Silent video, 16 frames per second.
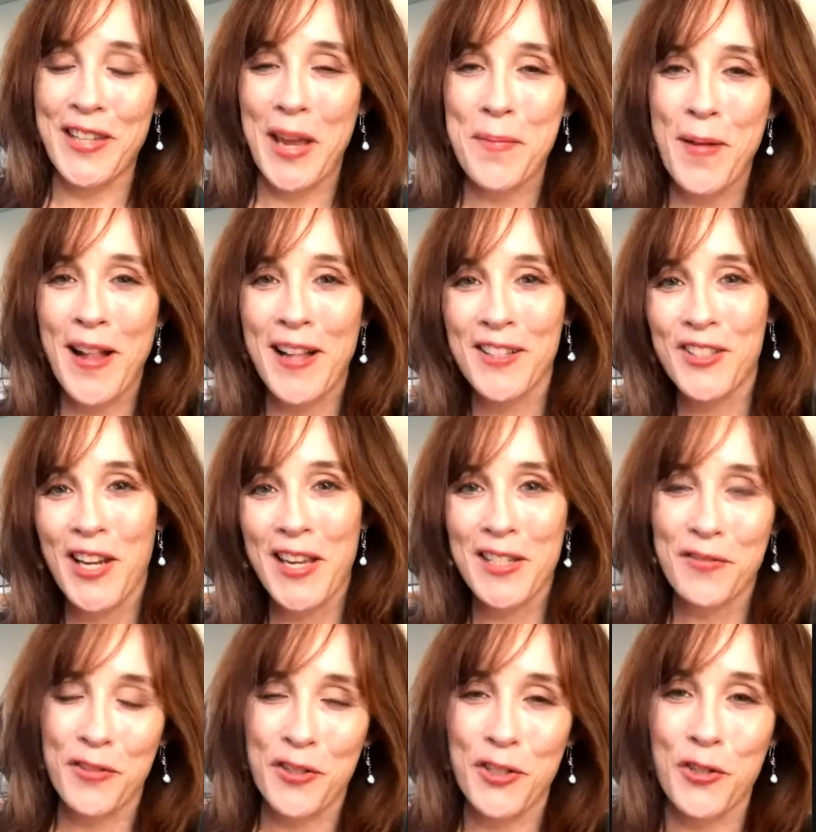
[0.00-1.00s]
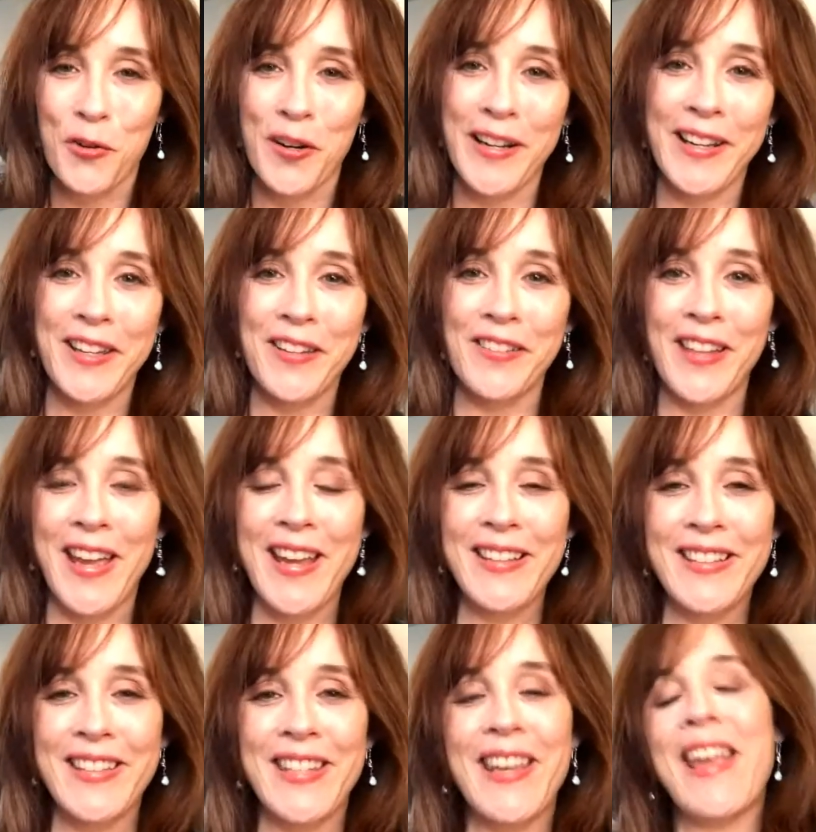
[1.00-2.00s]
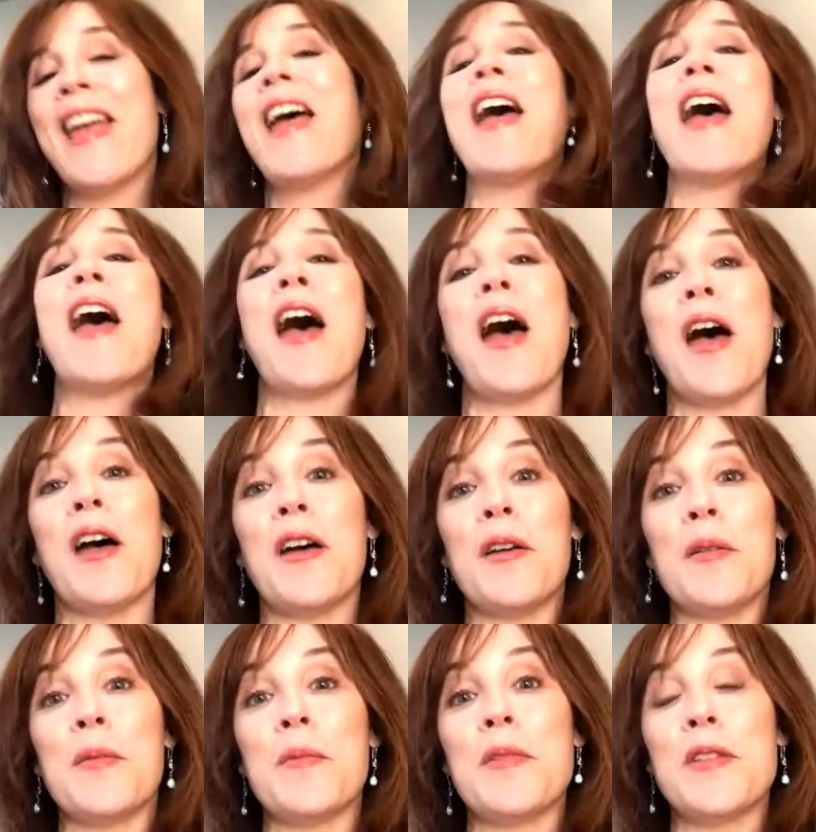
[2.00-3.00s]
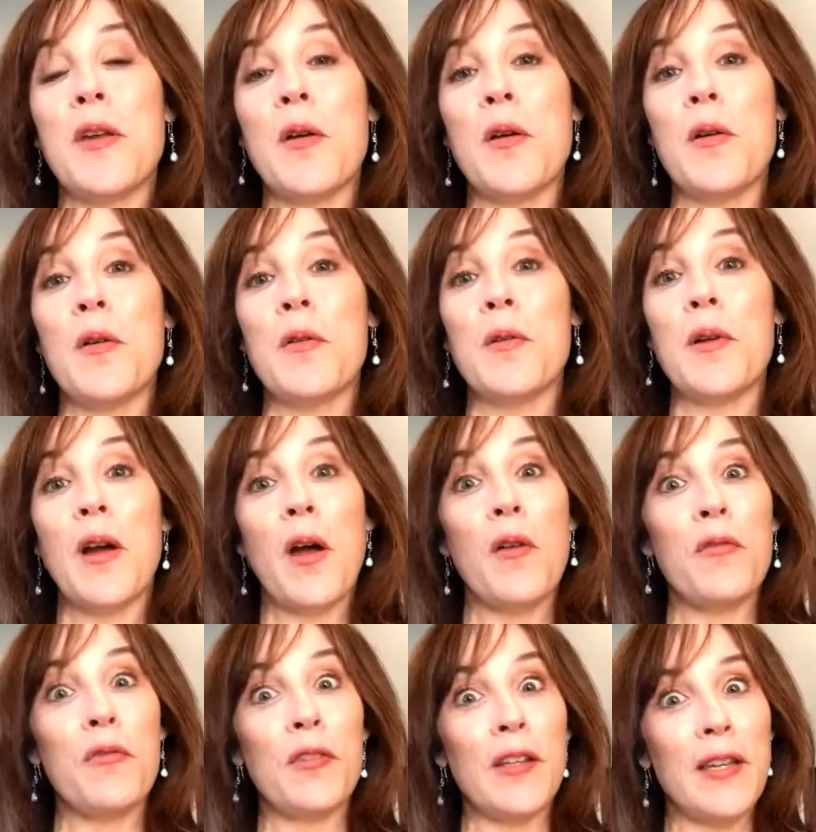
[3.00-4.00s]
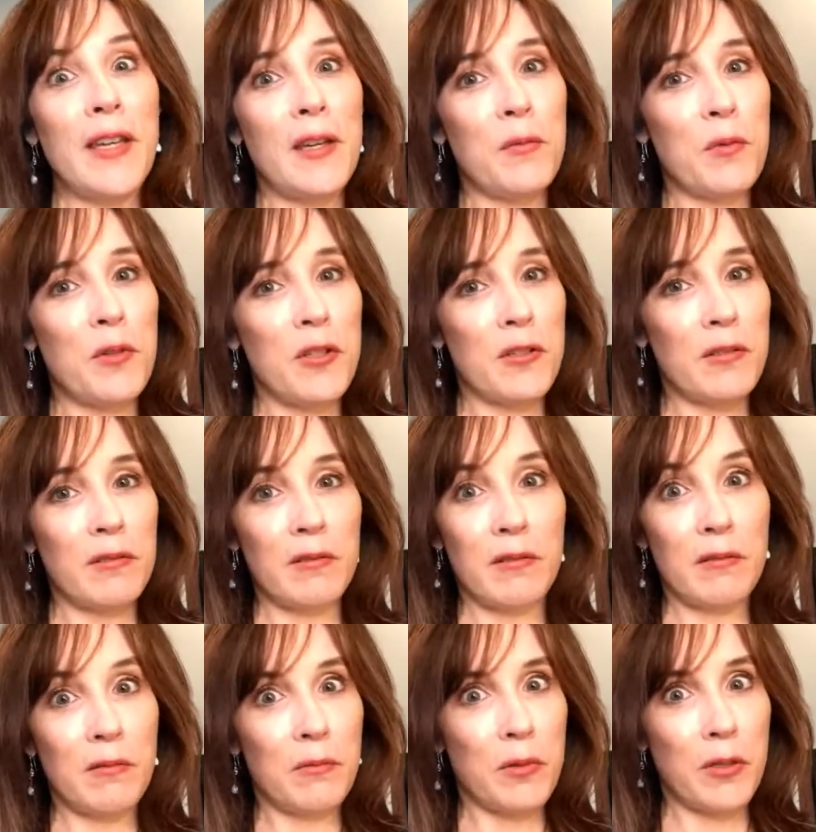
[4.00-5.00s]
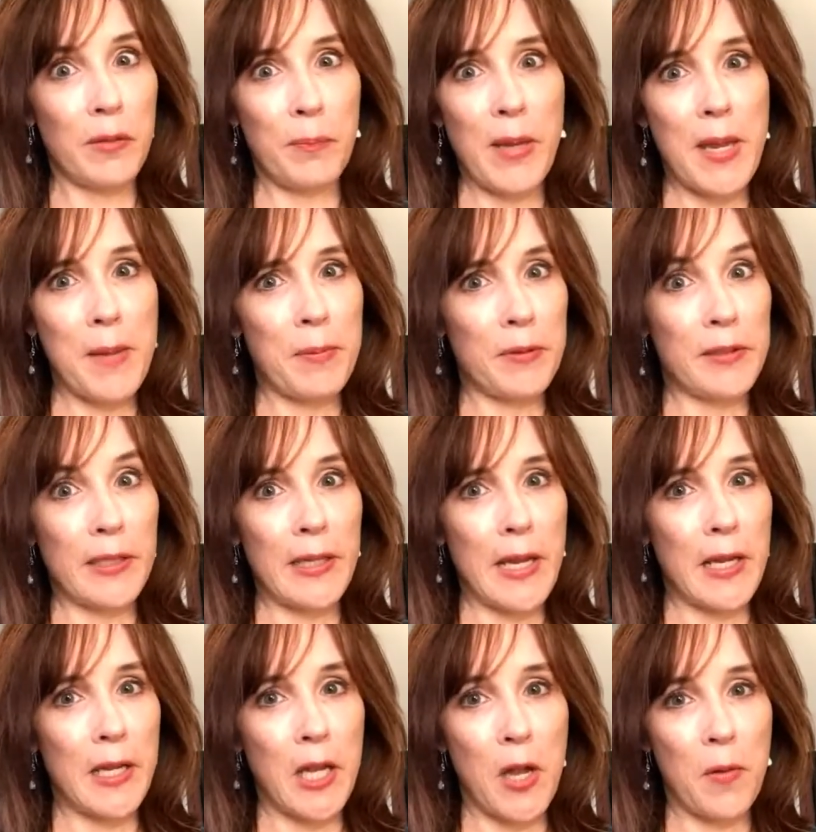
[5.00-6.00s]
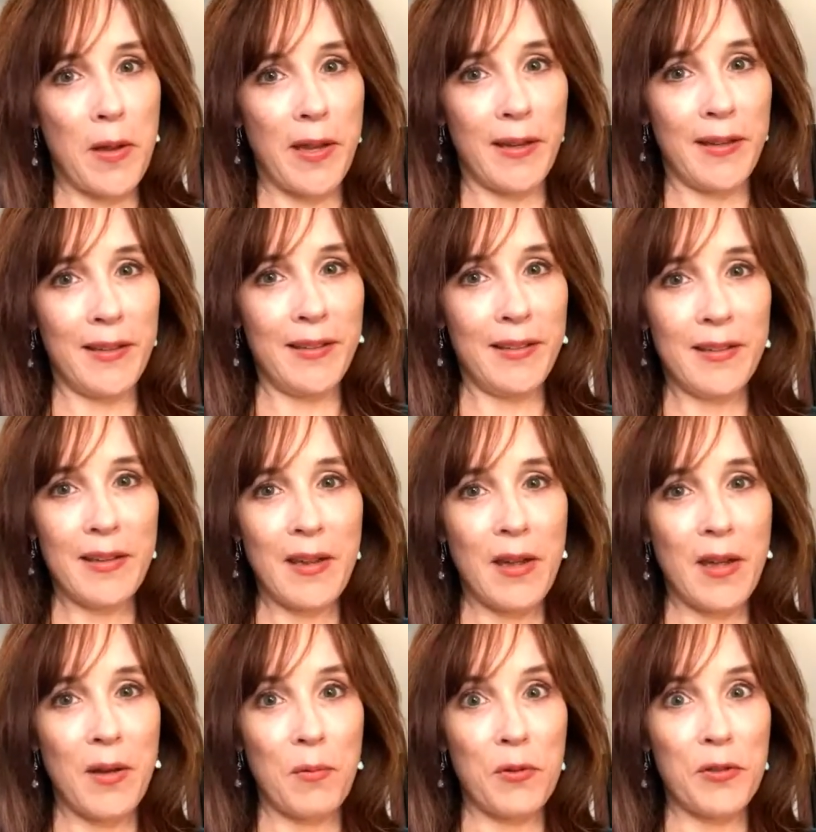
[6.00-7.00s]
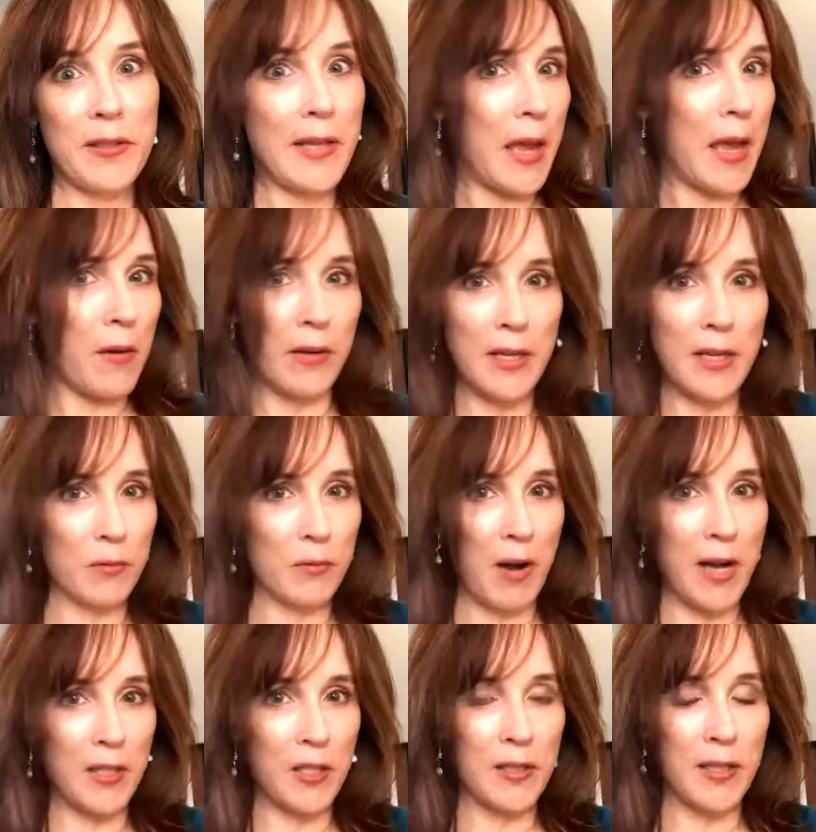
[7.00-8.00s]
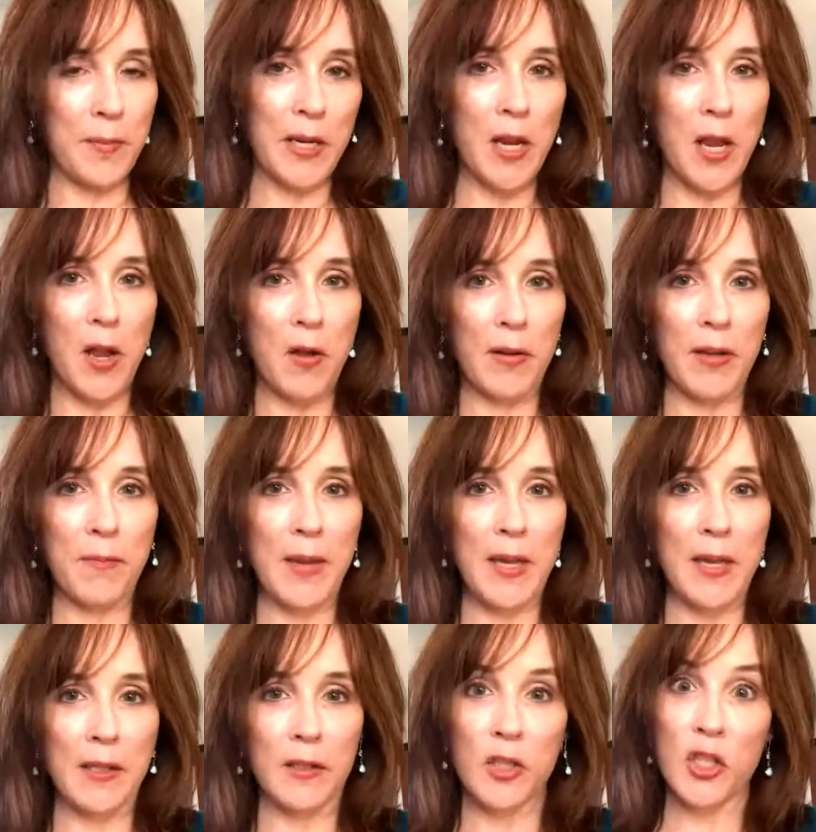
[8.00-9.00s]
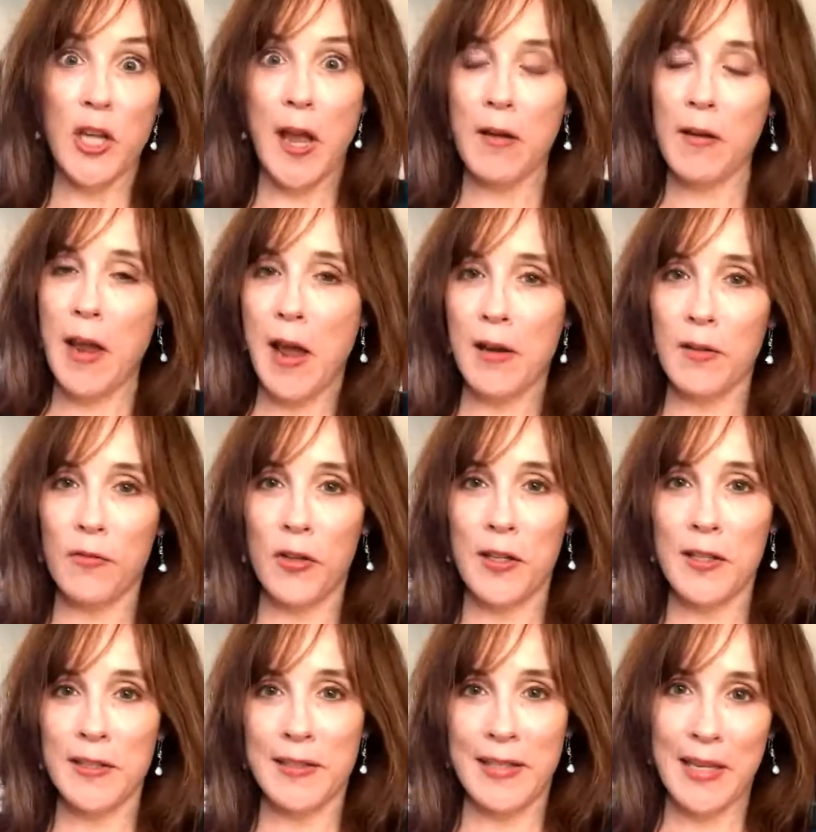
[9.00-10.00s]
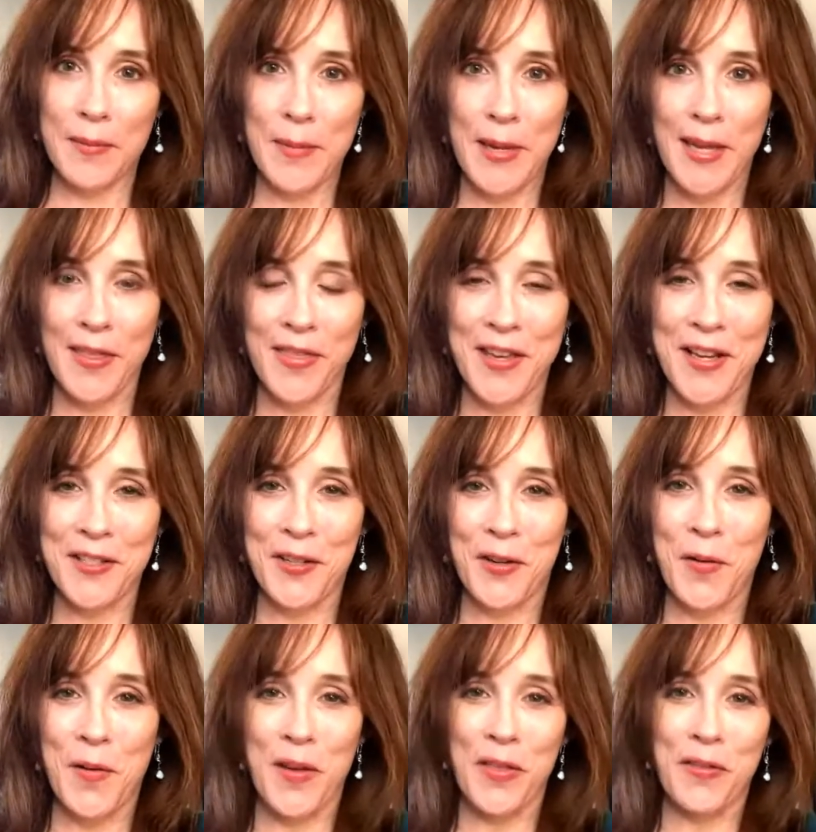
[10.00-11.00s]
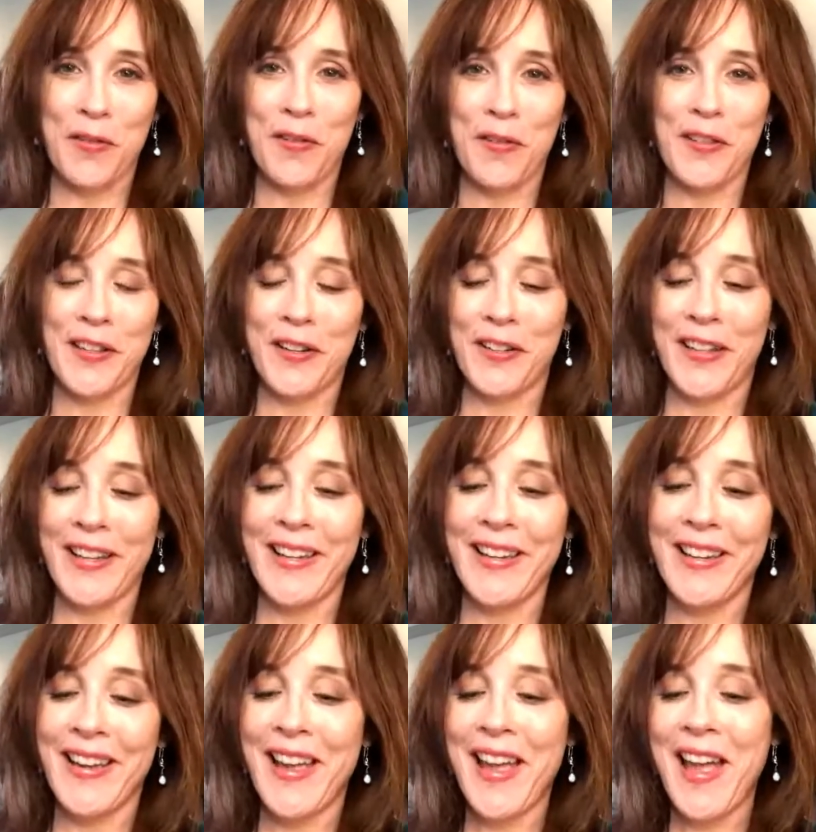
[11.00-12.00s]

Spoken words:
I apologize for joining you late. So hopefully we'll be able to get going. We'll see how it is, right? Just let me know. Give me a shout out if you can see me and things are going through clearly.